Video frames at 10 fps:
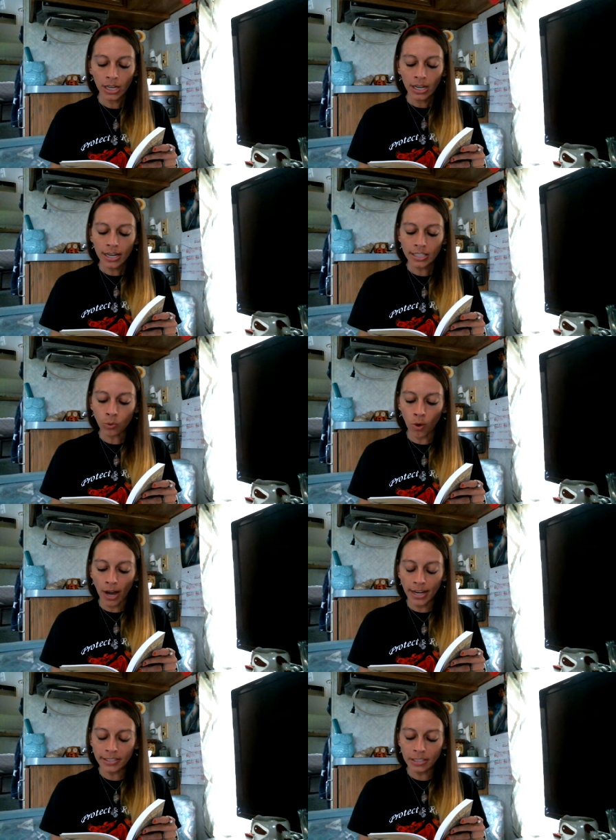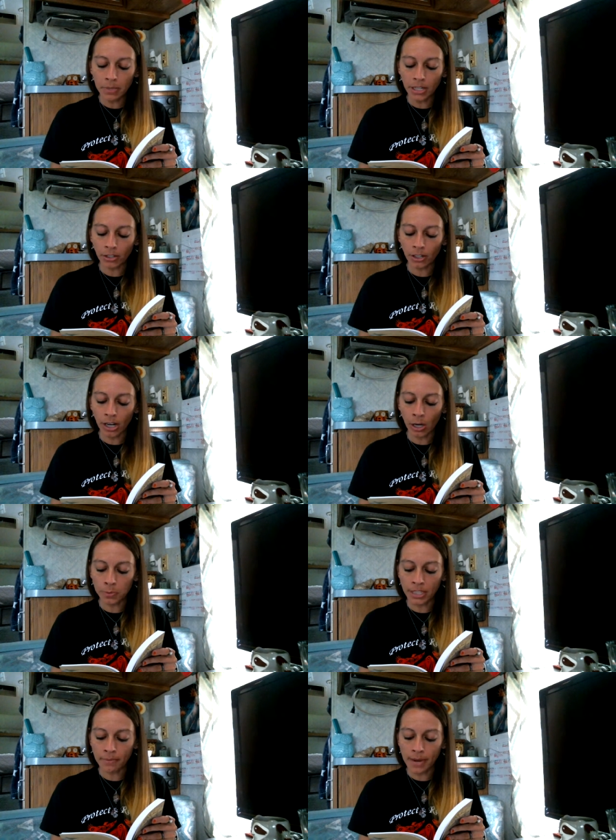His quiet demeanor
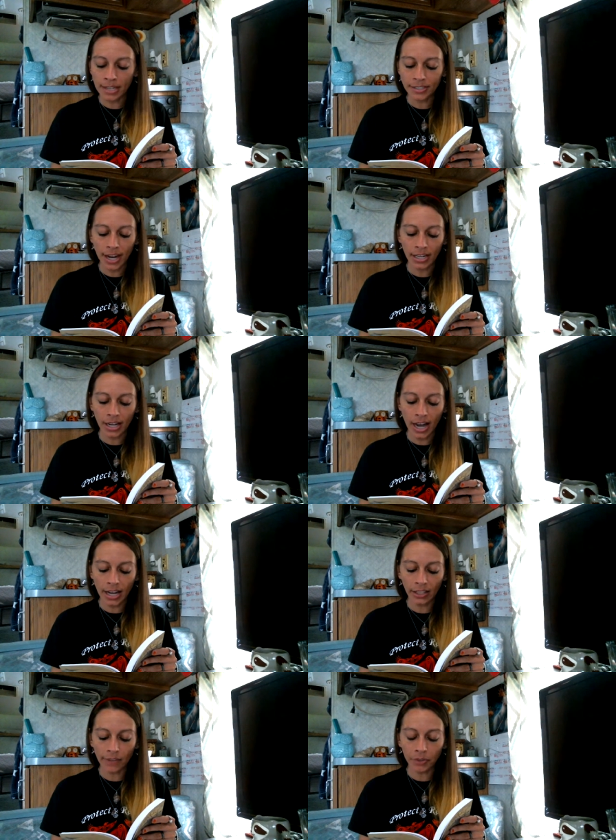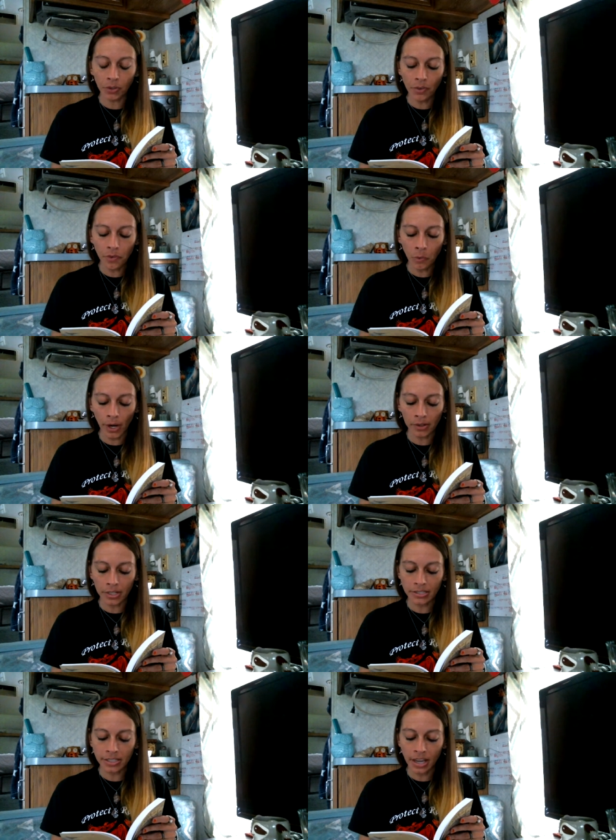helps him maintain a high level of
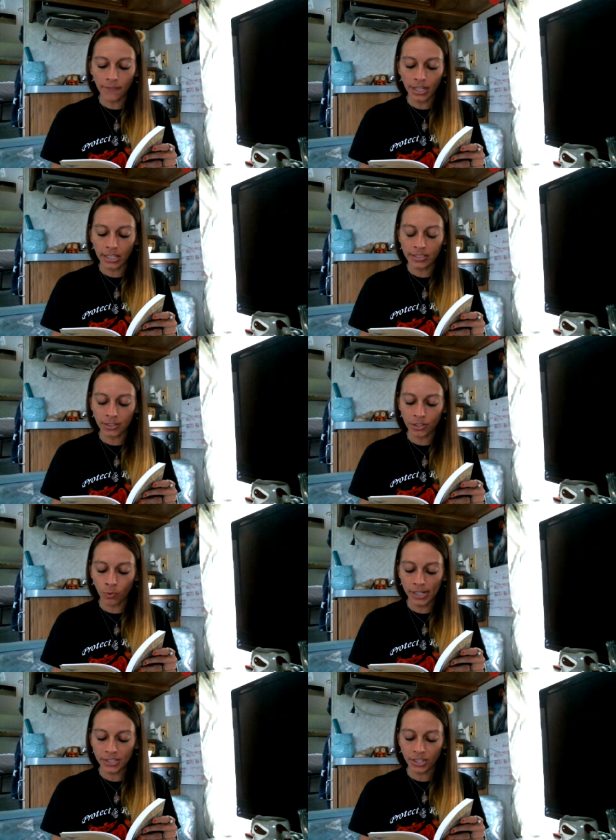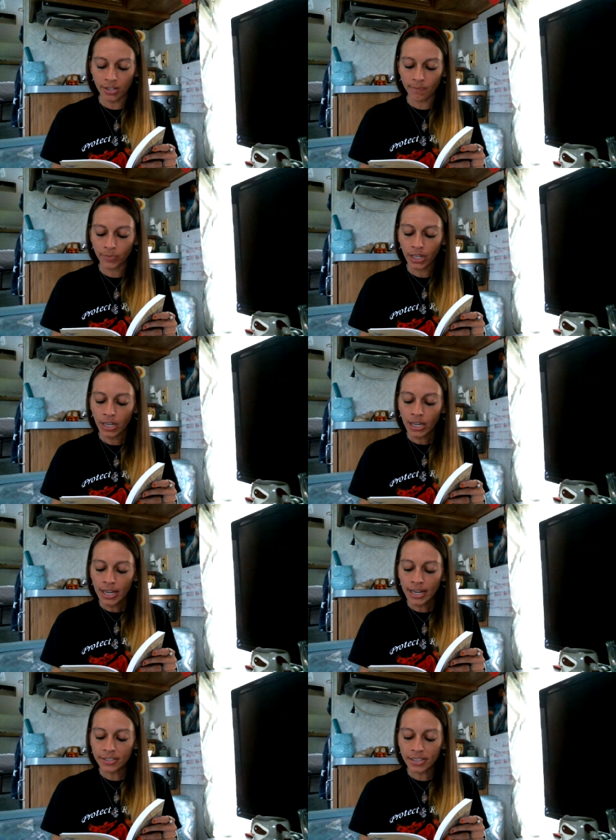awareness of any situation.
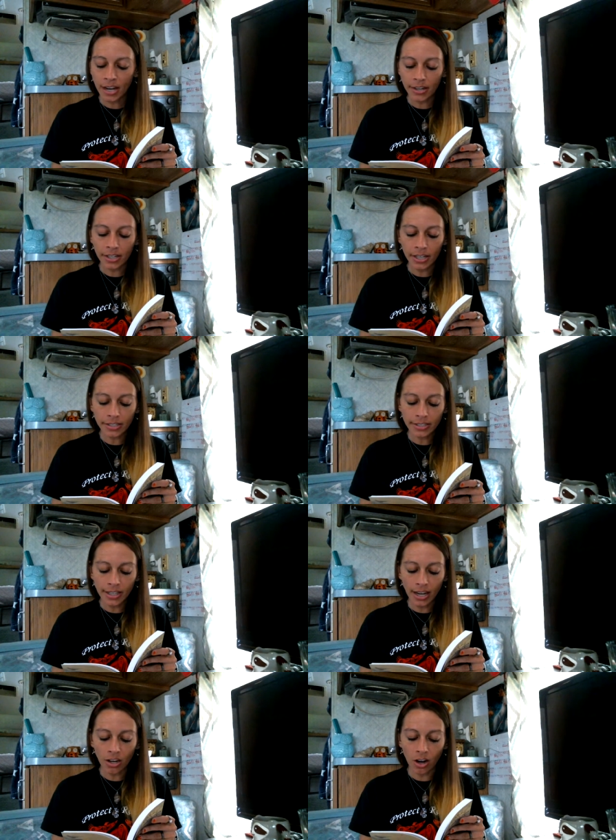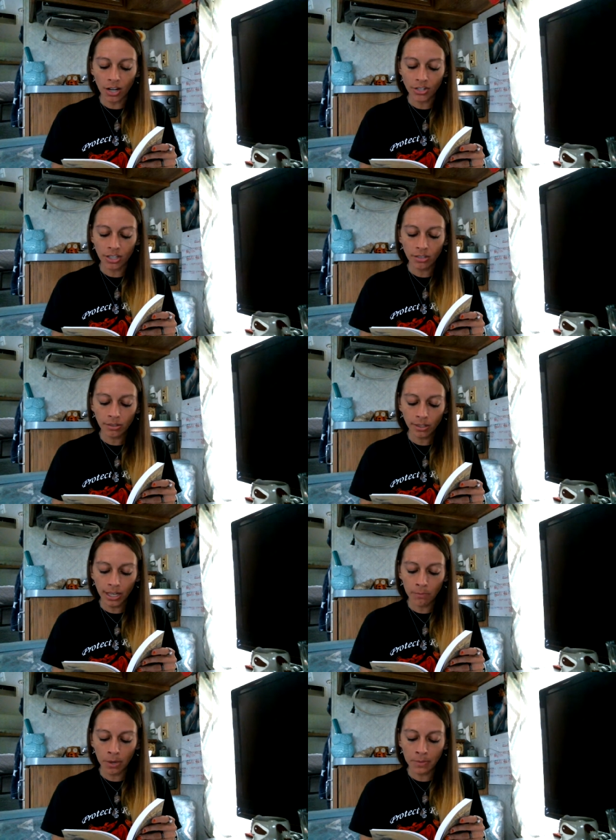His steadiness and caution
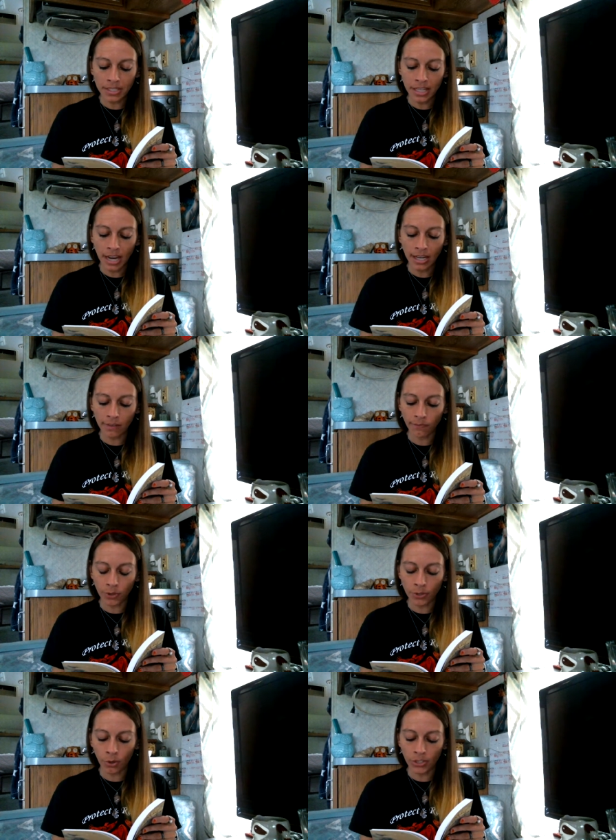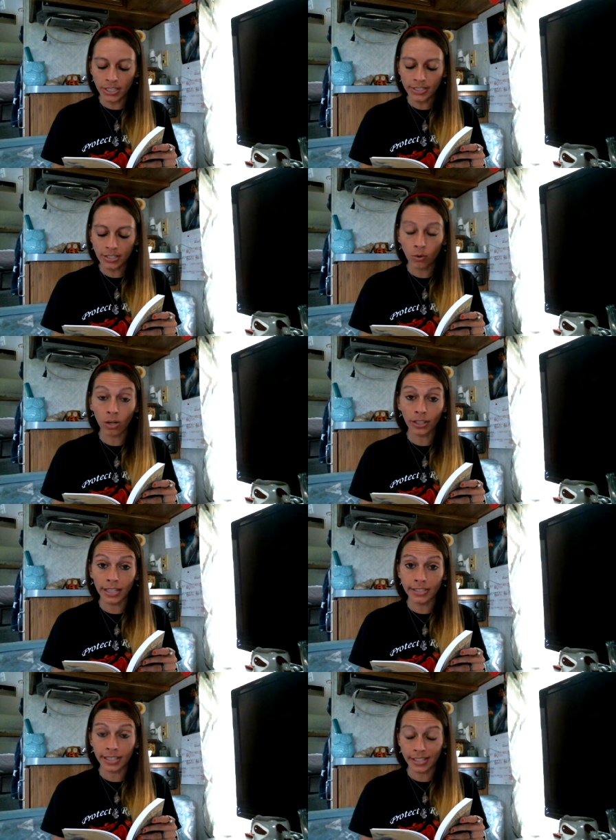can be mistaken for dullness or
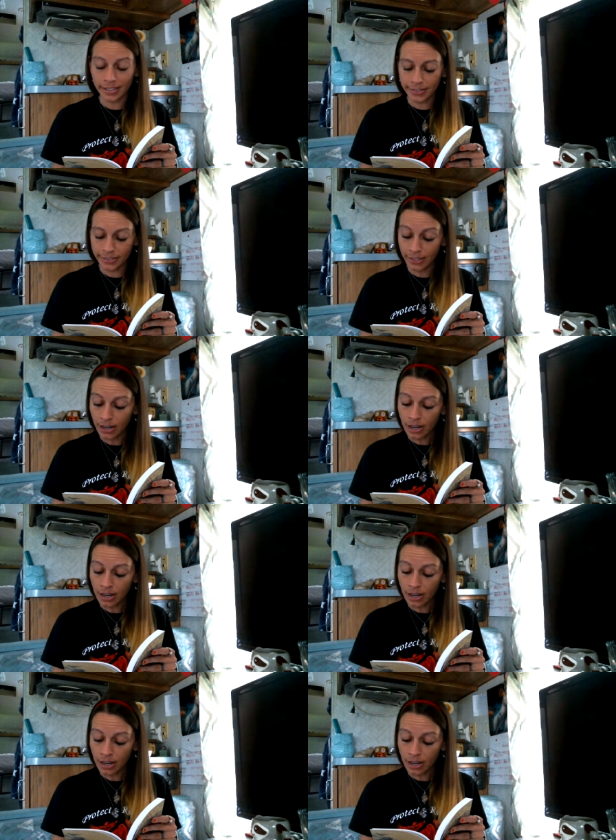laziness.